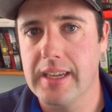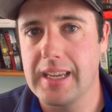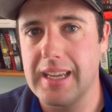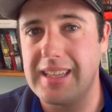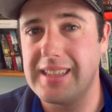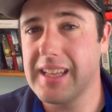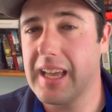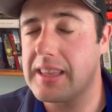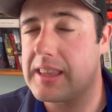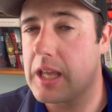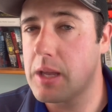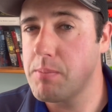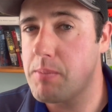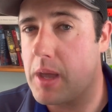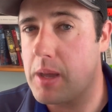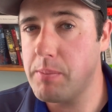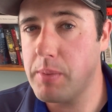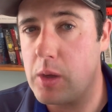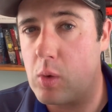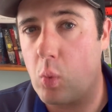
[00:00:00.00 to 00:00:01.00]
in that they may
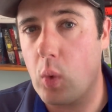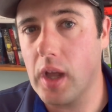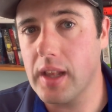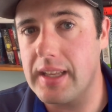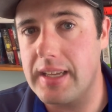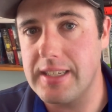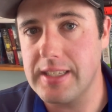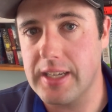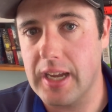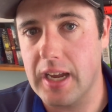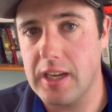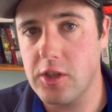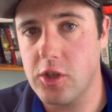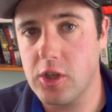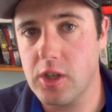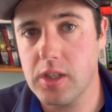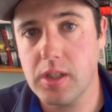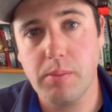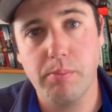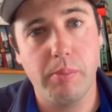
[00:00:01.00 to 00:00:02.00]
be
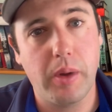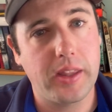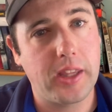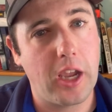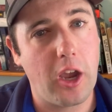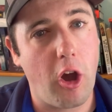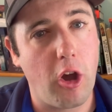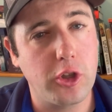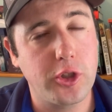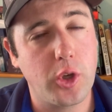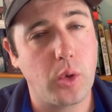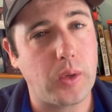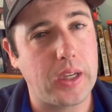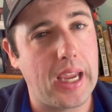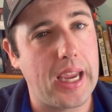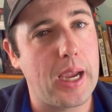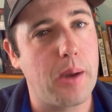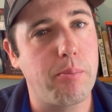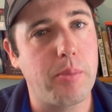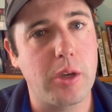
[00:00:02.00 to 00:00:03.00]
well-intentioned, but they also
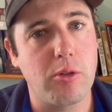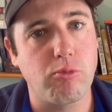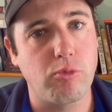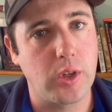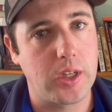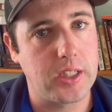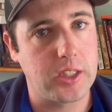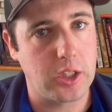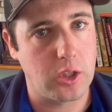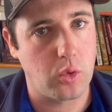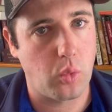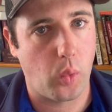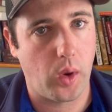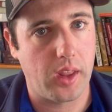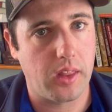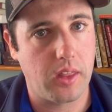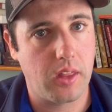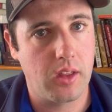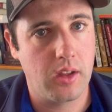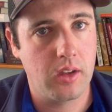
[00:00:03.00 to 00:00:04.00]
can't be reasoned
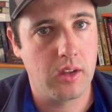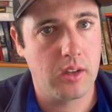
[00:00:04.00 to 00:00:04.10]
with.